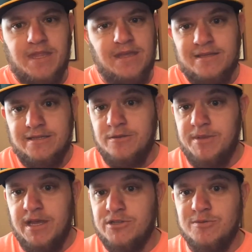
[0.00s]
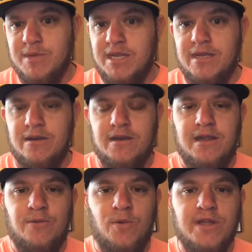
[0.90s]
little bit extra money
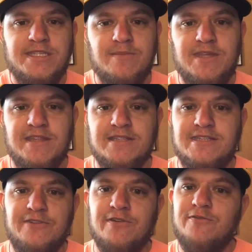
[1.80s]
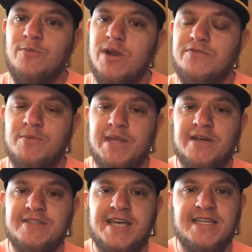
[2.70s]
and wants something that's different from what everybody
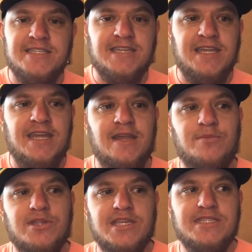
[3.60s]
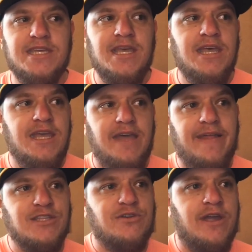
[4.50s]
else has is going to end up with this, and
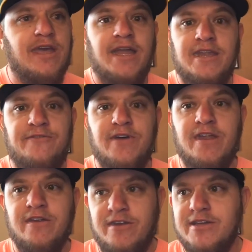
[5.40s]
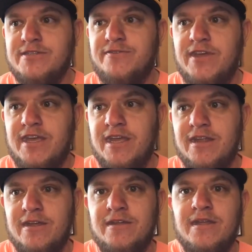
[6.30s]
that's great. I did find out it does fit in
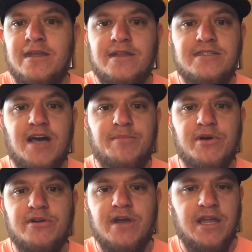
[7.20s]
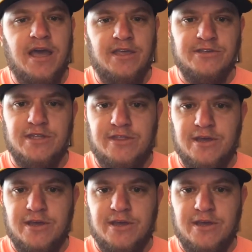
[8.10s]
a top loader. I used a thick